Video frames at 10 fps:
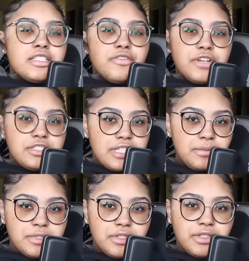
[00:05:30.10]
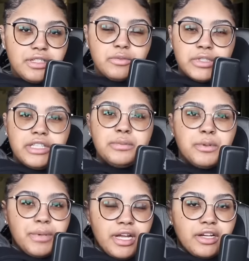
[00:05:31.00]
the first episode and it really
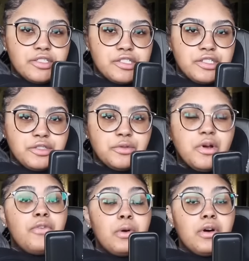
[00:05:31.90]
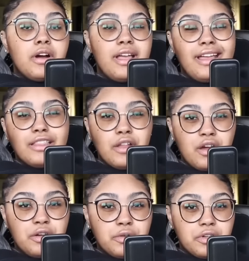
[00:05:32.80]
prepares you for a
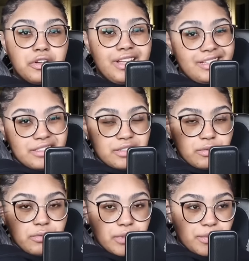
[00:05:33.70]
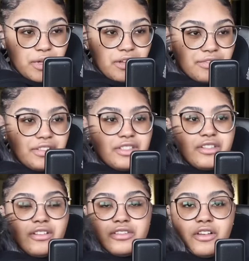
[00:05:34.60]
Law & Order-esque ripoff. It
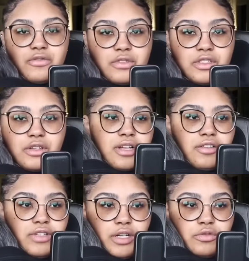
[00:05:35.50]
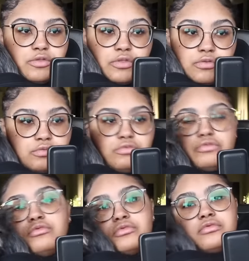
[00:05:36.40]
starts off with the kind of like
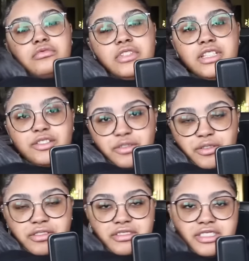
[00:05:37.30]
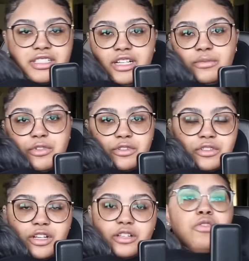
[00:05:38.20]
doom and they do the
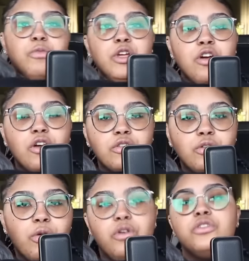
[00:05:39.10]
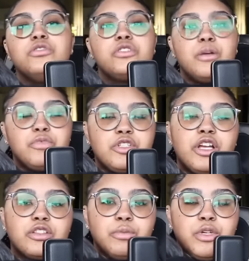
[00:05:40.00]
disclaimer like, we are the lawyers that
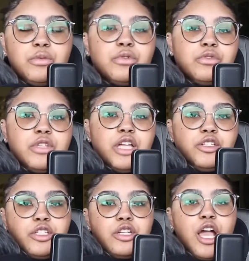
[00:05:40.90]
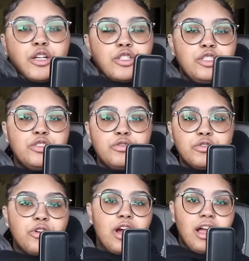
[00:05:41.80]
protect the people that didn't actually do
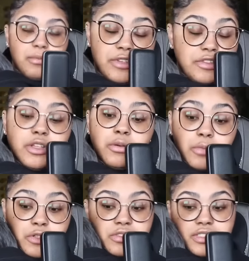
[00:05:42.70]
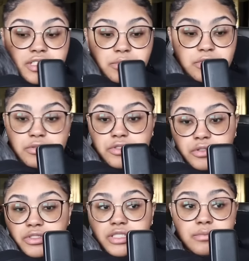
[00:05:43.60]
the crime, even though most of these episodes
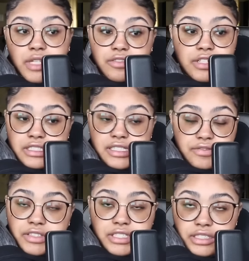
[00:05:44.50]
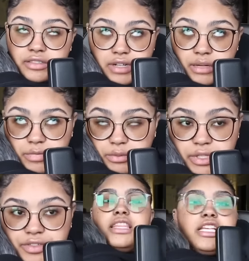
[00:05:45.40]
showed that the motherfucker definitely did the crime, but
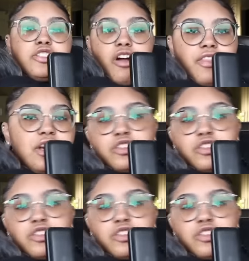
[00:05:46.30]
whatever. These are their